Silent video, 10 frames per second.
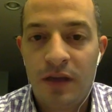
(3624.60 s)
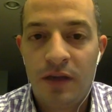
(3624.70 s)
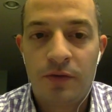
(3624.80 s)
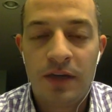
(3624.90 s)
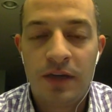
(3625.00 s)

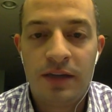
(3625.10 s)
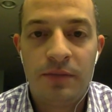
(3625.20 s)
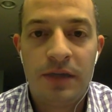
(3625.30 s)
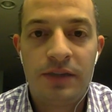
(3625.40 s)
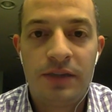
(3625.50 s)
have quite the
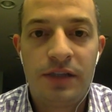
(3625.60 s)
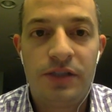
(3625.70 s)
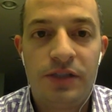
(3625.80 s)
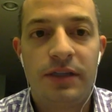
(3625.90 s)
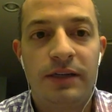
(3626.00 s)

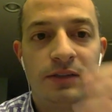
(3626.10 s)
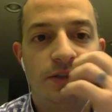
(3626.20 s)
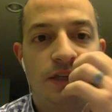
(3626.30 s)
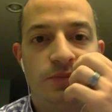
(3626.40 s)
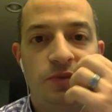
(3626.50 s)
imagination there,
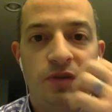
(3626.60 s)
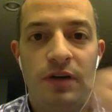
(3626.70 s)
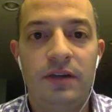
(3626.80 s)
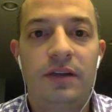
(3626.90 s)
so let's move on.